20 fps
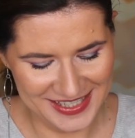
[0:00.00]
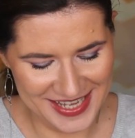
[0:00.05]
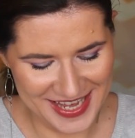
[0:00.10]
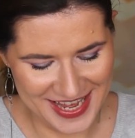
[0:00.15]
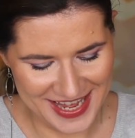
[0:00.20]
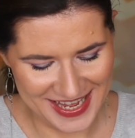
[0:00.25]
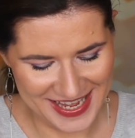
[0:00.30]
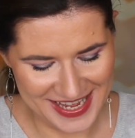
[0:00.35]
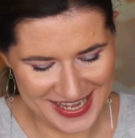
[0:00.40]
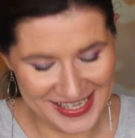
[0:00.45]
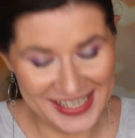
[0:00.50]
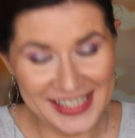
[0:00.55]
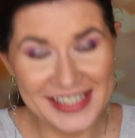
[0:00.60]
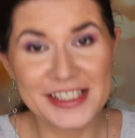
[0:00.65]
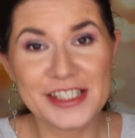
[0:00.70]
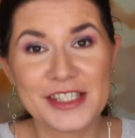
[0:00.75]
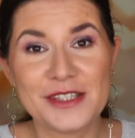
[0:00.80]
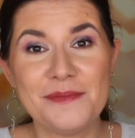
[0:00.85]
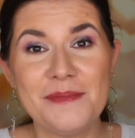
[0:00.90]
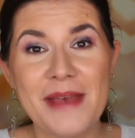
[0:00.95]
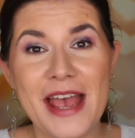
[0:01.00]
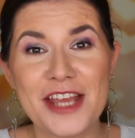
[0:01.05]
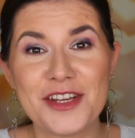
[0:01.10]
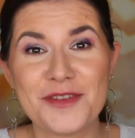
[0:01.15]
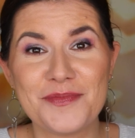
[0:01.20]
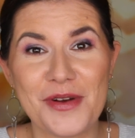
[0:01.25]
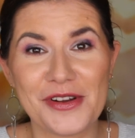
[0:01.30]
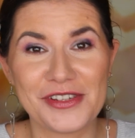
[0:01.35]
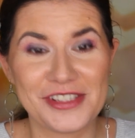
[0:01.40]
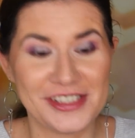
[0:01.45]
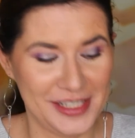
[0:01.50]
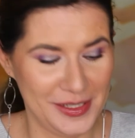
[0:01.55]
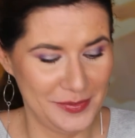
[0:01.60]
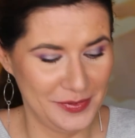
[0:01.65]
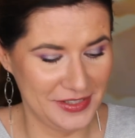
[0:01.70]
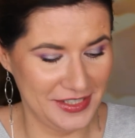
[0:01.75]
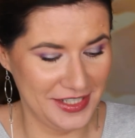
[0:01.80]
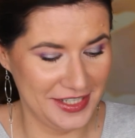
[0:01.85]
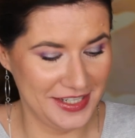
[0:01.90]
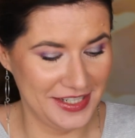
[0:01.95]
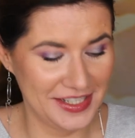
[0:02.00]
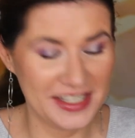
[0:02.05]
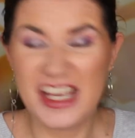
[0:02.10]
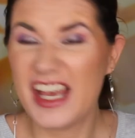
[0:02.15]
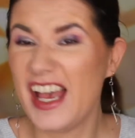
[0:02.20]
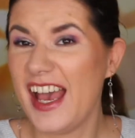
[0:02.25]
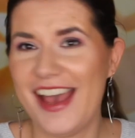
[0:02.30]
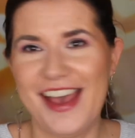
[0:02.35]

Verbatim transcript: Yeah, Smashbox lipstick.